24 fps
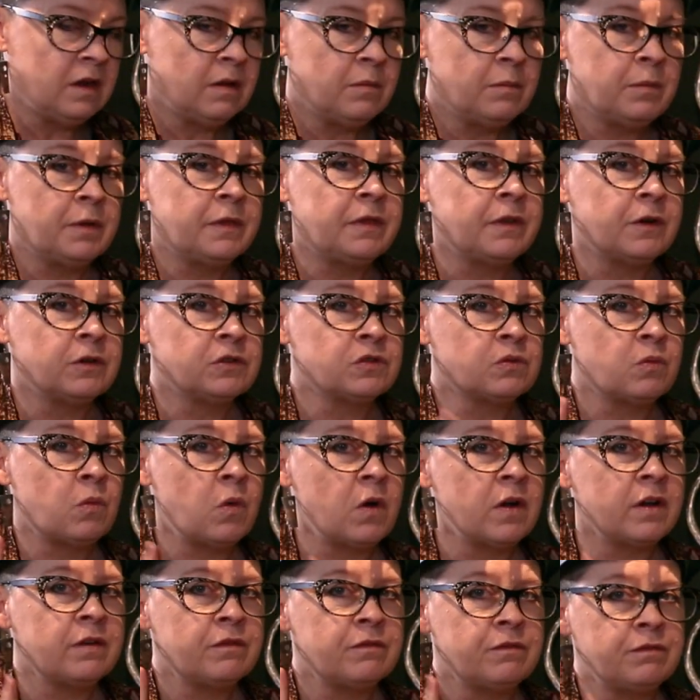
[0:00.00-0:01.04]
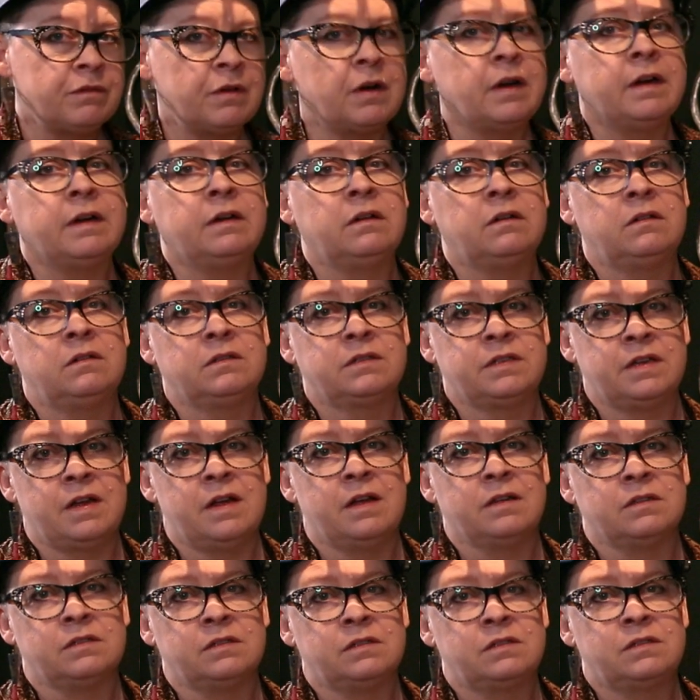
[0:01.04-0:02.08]
But there's one final
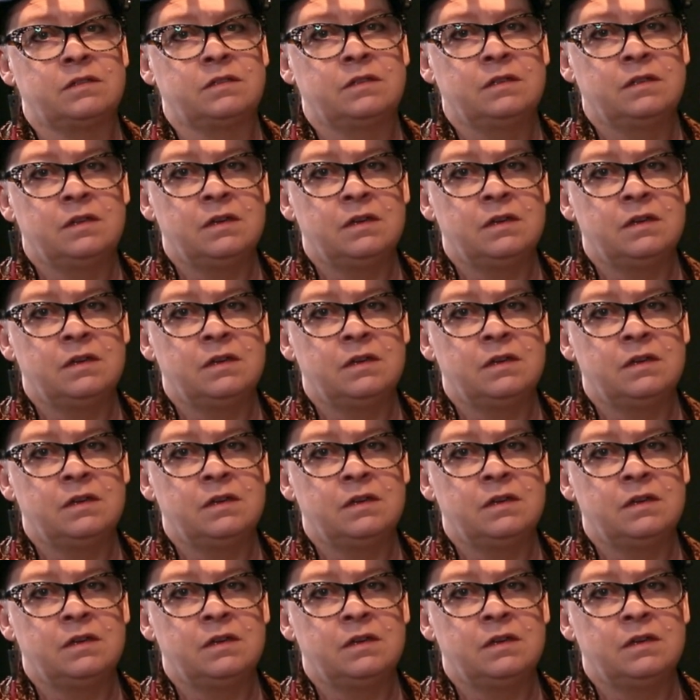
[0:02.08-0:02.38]
test